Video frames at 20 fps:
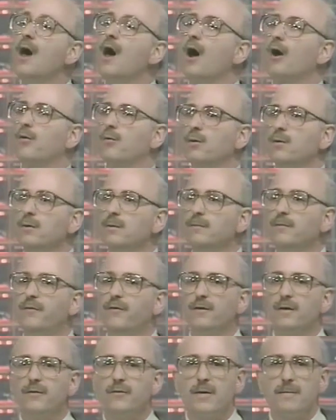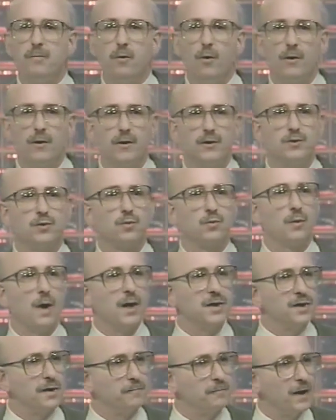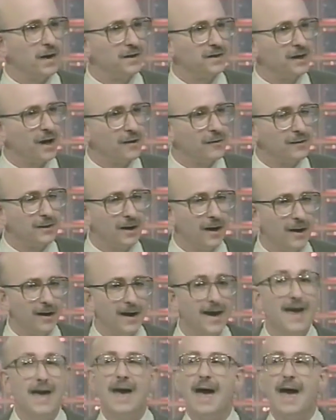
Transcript: a room full of reporters rush a press secretary